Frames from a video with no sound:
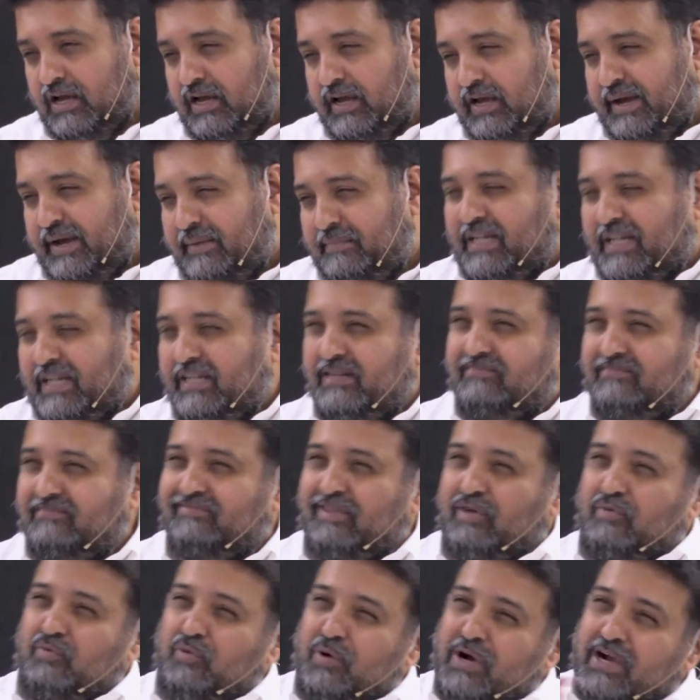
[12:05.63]
But the
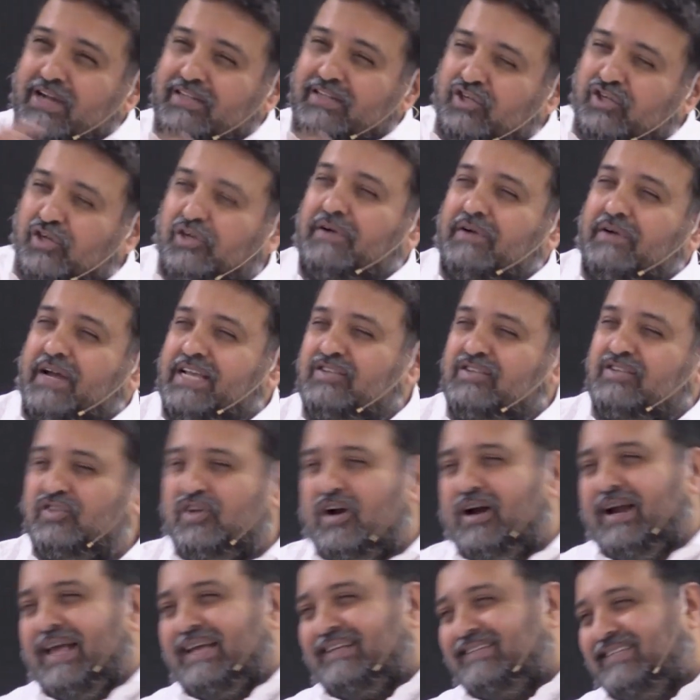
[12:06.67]
word Torah is not
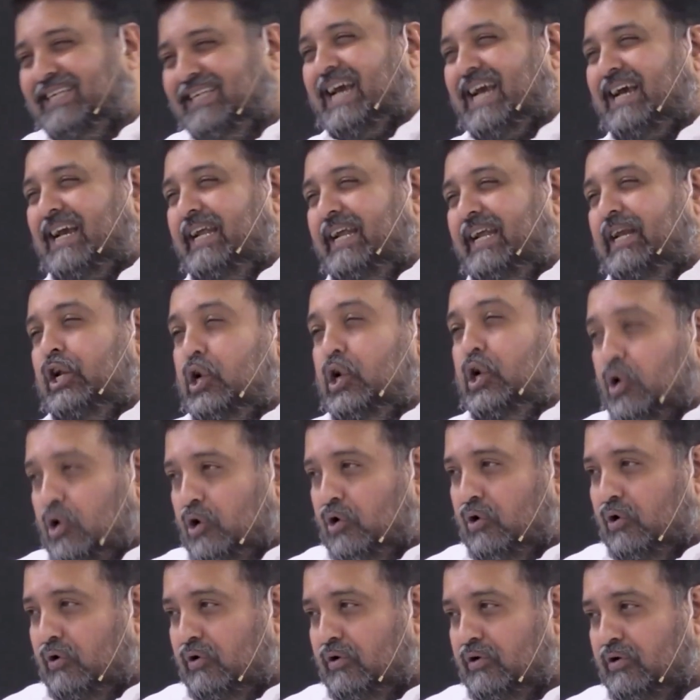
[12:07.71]
exactly law.